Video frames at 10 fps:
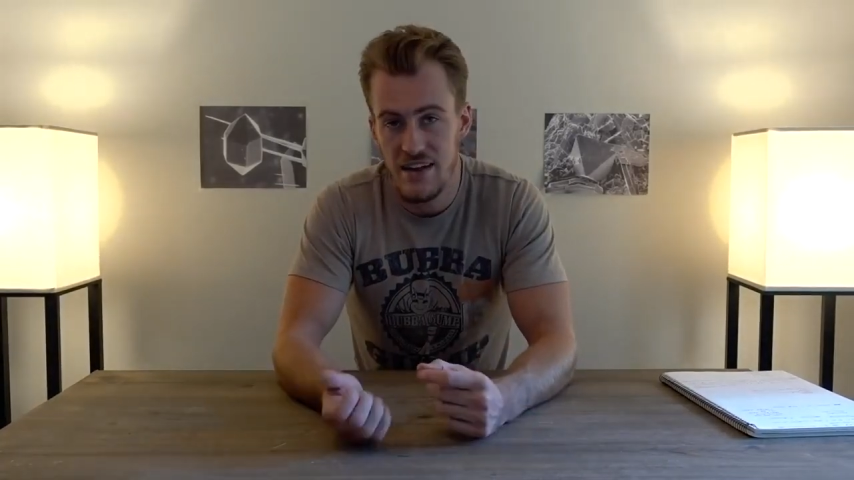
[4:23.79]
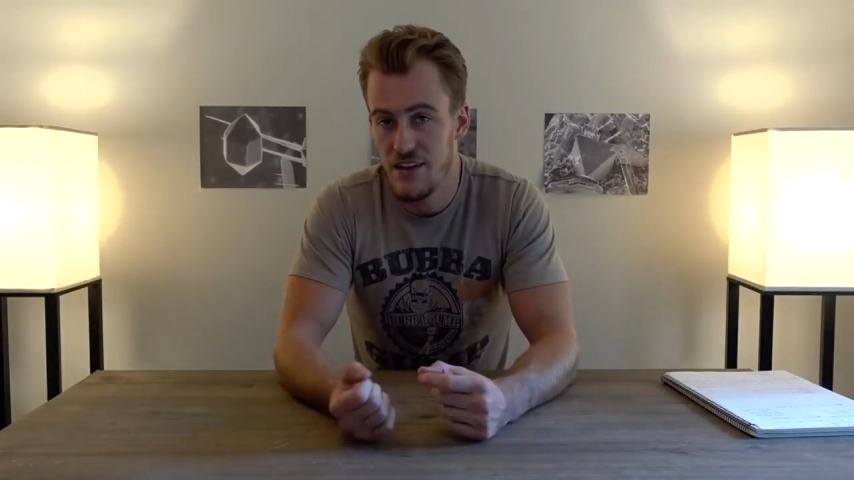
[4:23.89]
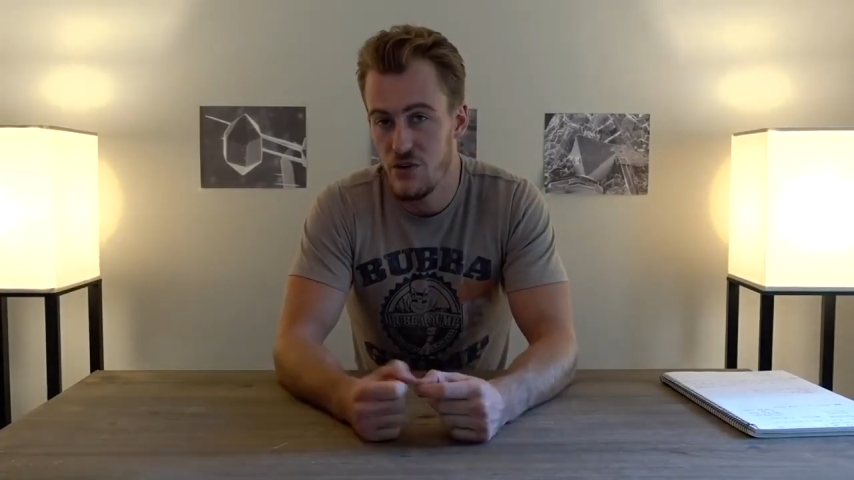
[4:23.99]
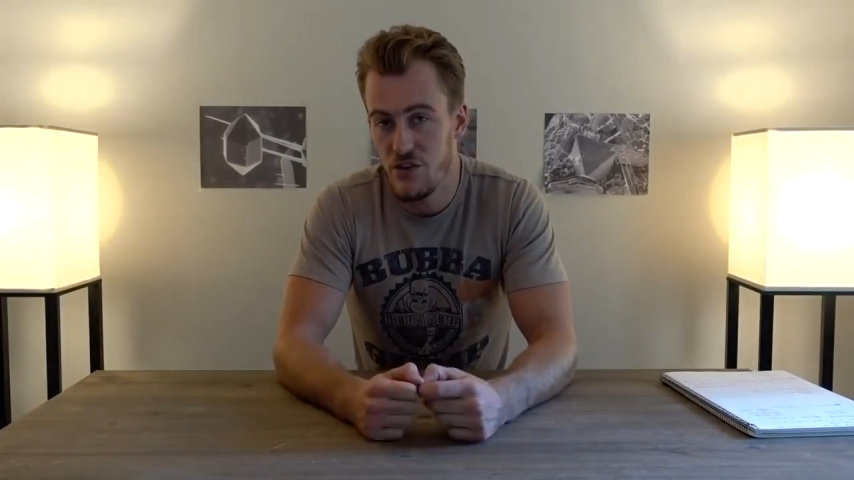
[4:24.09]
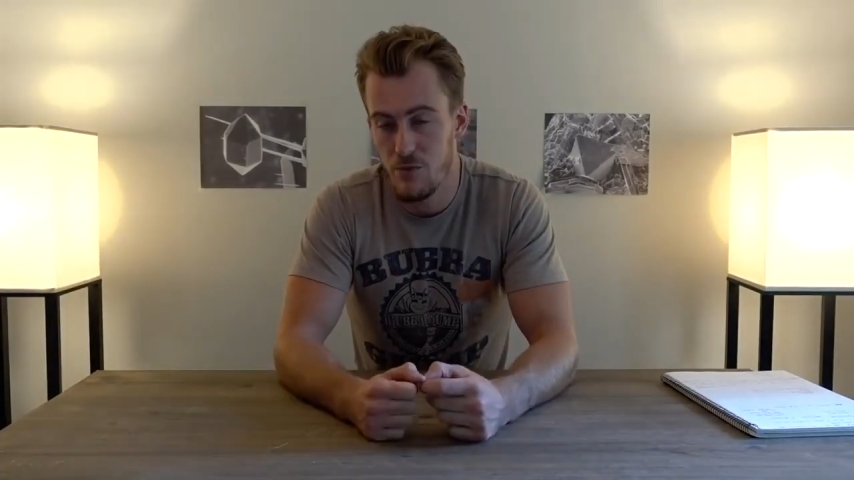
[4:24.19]
I
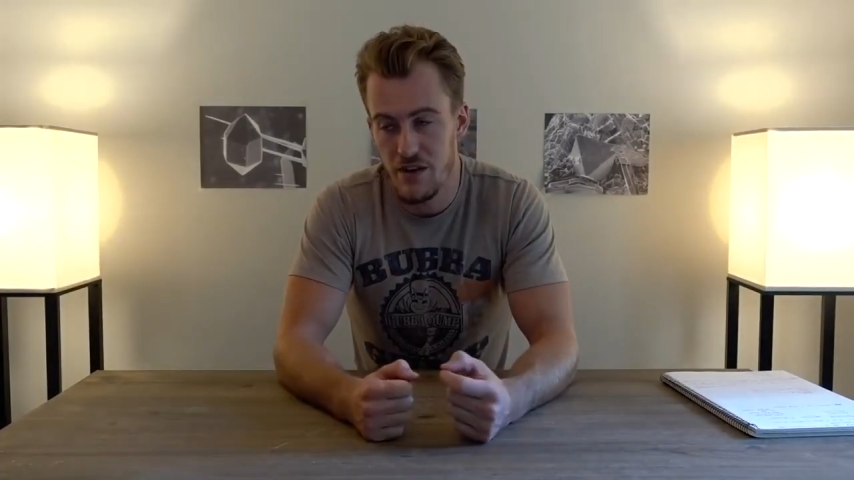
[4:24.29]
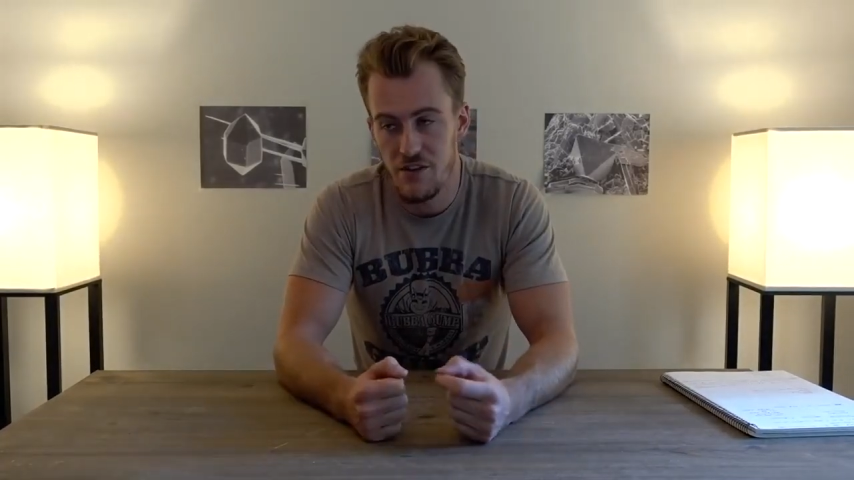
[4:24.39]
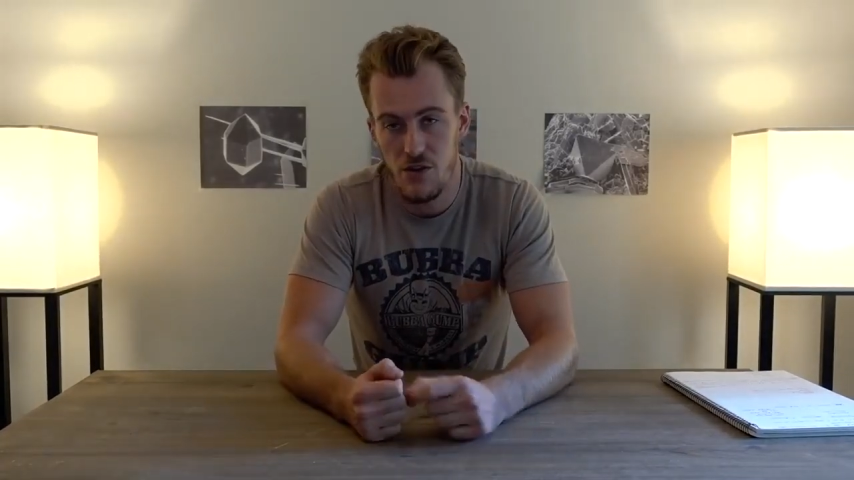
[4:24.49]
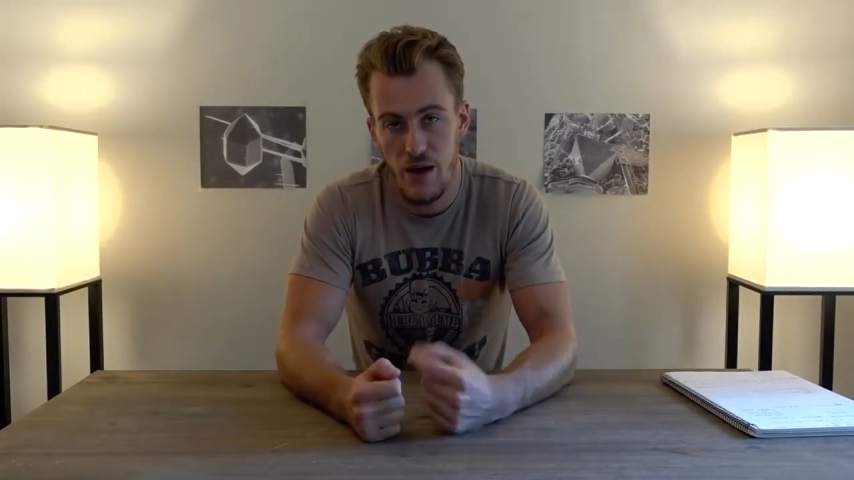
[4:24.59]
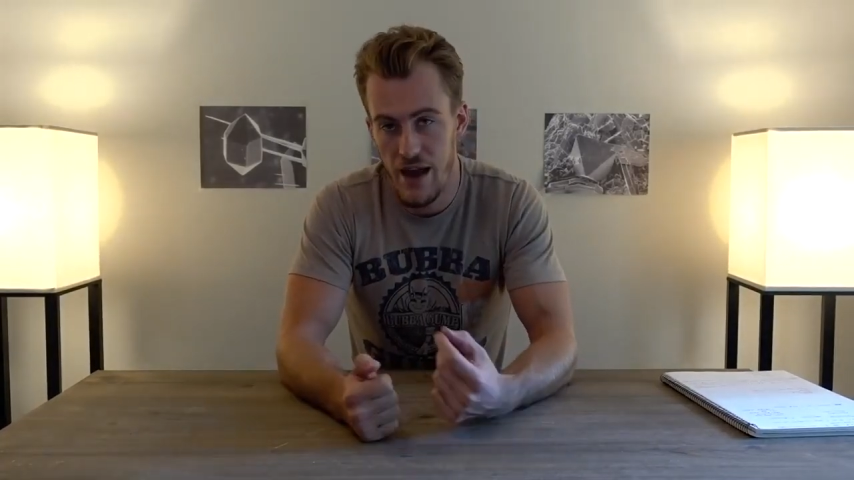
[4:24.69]
need to explain
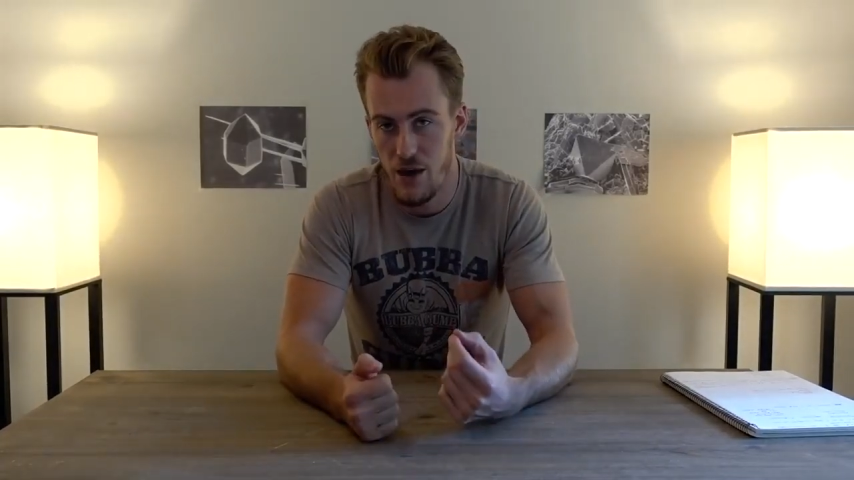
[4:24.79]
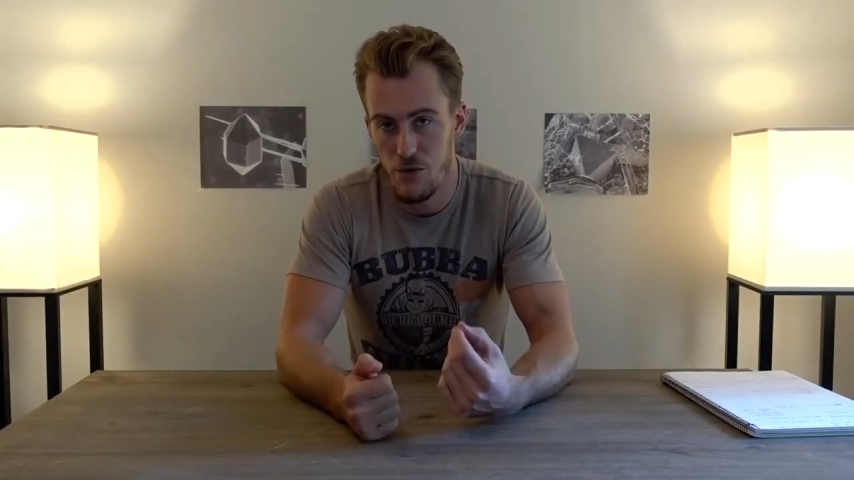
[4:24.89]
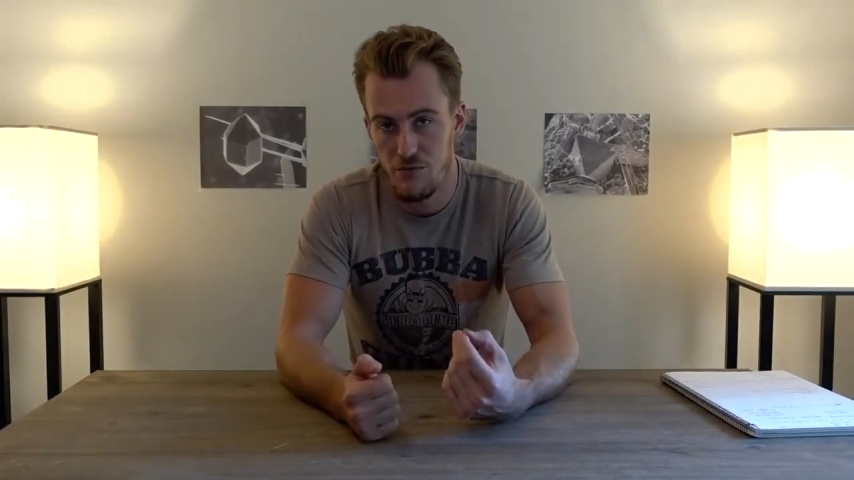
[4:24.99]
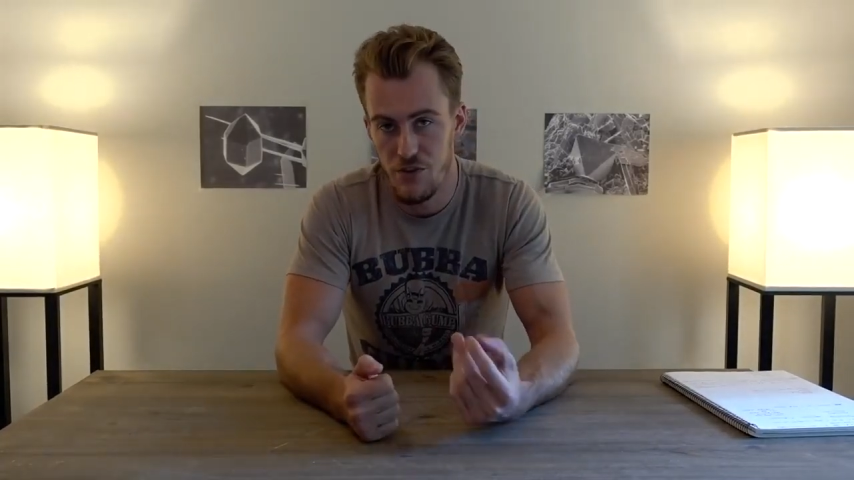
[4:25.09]
to you how